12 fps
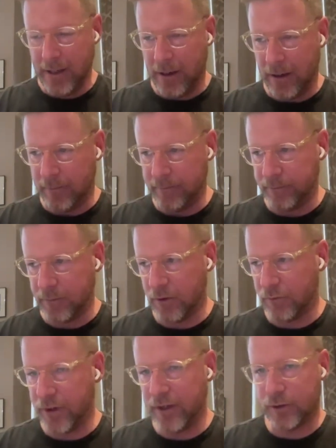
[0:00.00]
um,
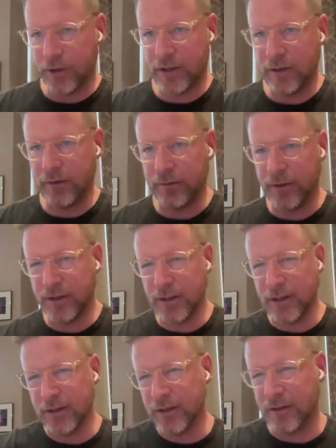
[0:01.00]
resources
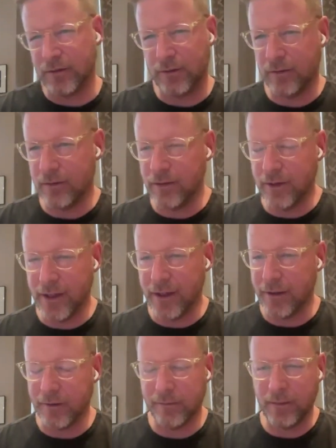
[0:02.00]
versus, you
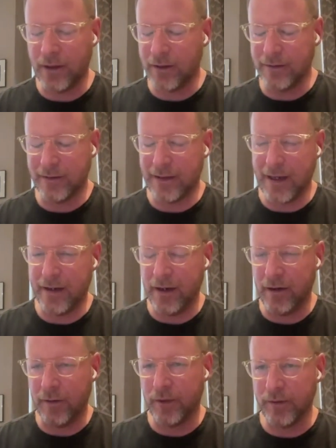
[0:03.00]
know, uh,
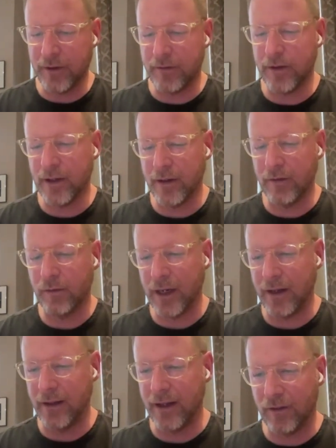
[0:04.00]
any number of different things. But
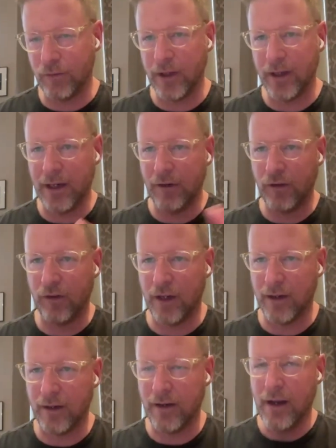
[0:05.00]
I think it's really
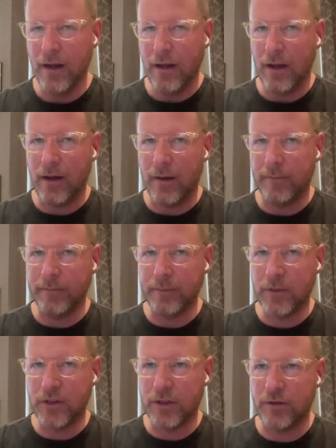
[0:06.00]
interesting um,
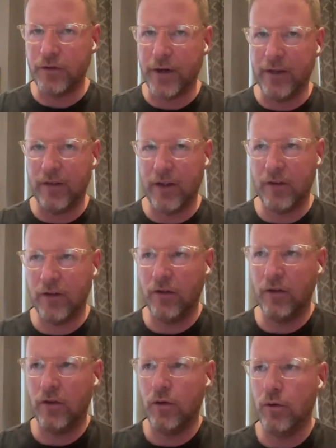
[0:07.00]
to
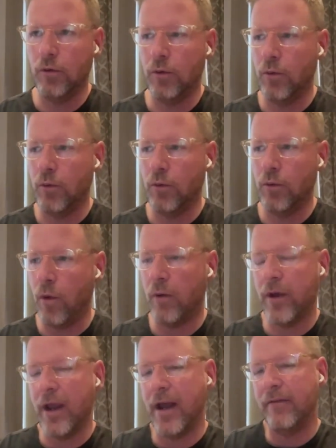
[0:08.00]
transition to what
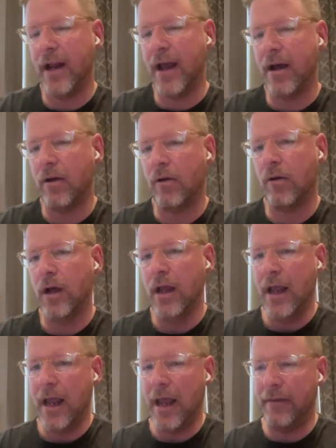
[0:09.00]
we have now,
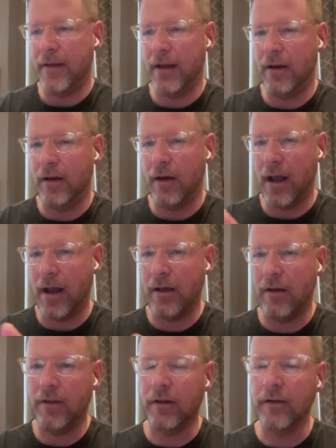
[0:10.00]
and then
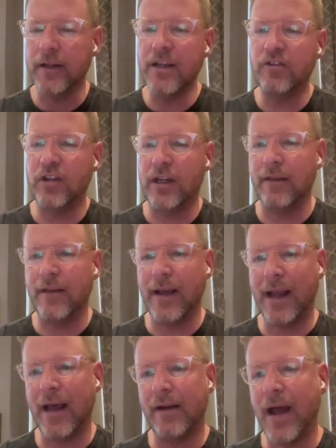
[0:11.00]
the leaching
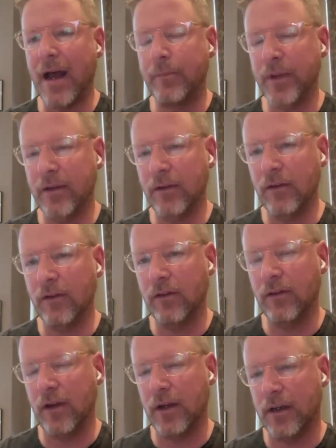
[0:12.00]
that kind of
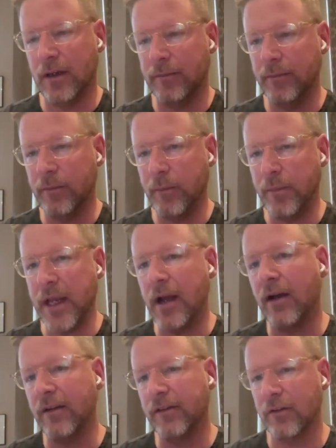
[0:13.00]
happens um,
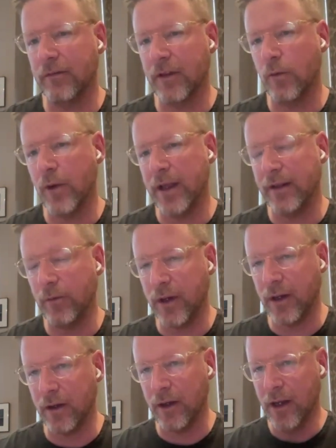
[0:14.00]
because of the way that
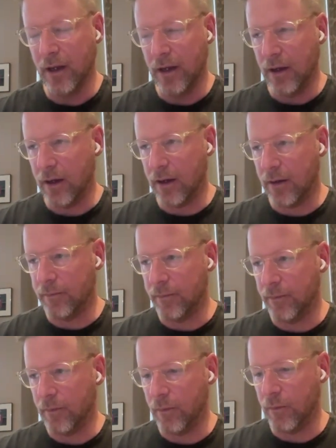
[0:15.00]
we um,